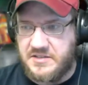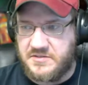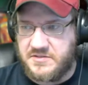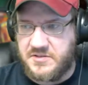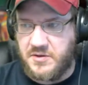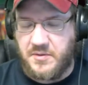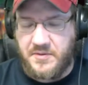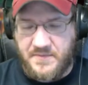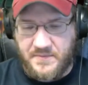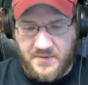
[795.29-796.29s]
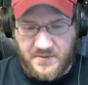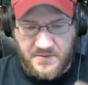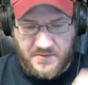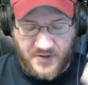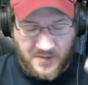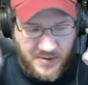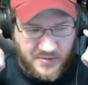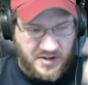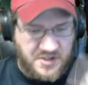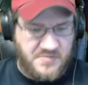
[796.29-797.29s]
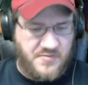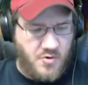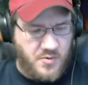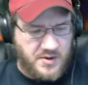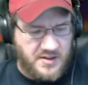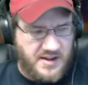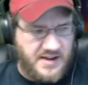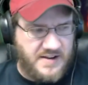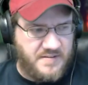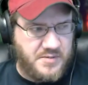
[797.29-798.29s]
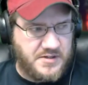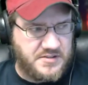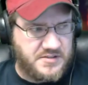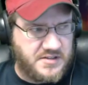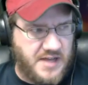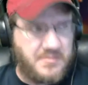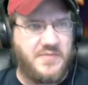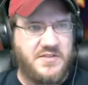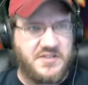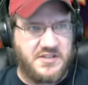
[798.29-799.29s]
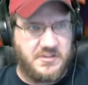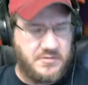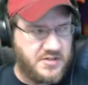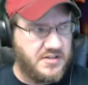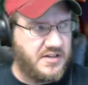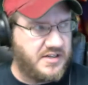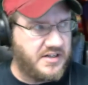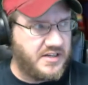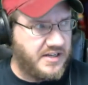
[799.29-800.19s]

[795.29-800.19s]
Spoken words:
So Philip and I were talking before we went live, because I'm obviously in North Carolina,